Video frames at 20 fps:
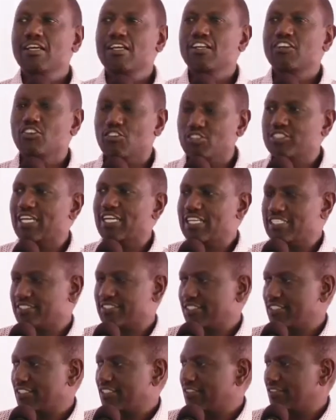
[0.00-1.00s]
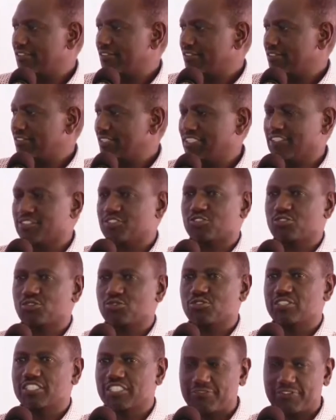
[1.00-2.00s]
no task is
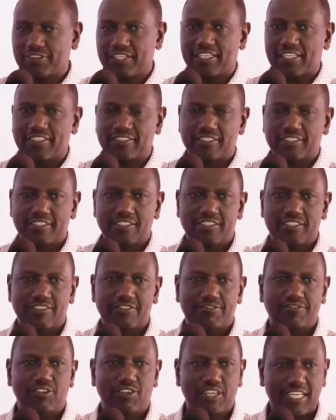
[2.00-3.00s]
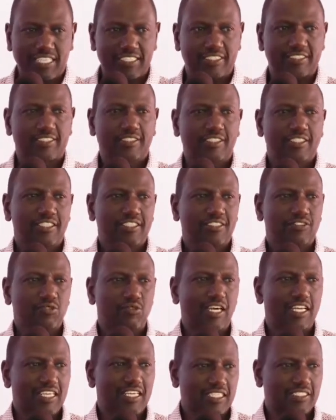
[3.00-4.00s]
too difficult for us
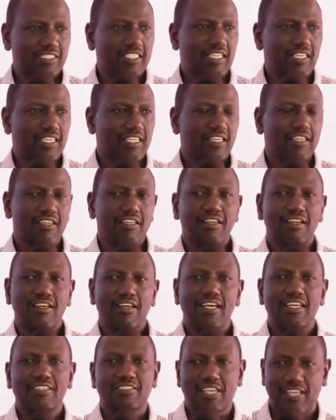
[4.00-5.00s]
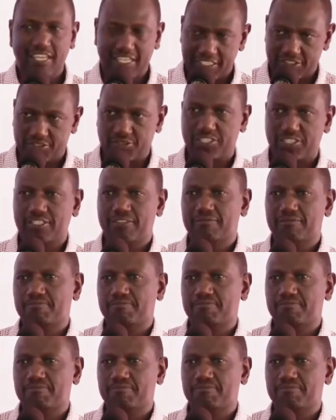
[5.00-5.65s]
to undertake as a country.